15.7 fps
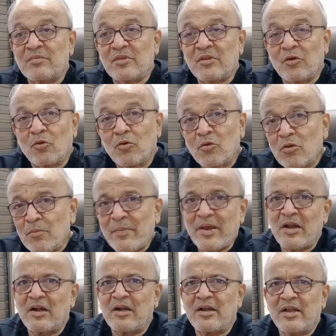The whole
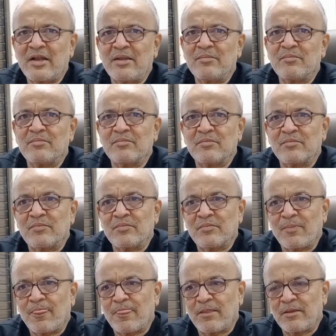paradigm,
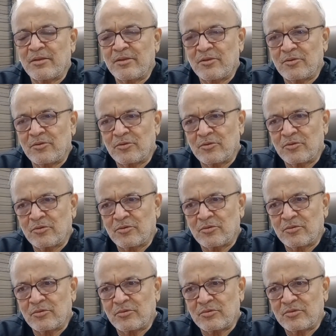you
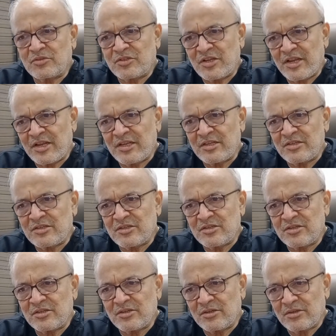know, change
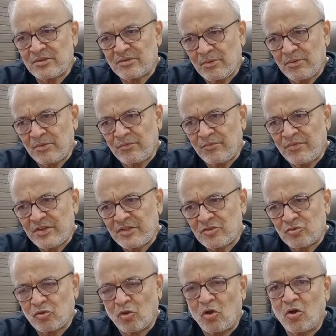we
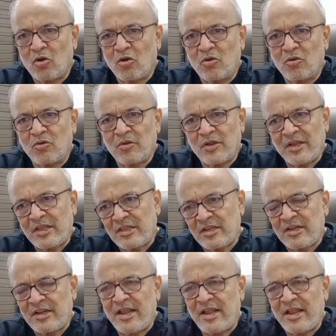saw in the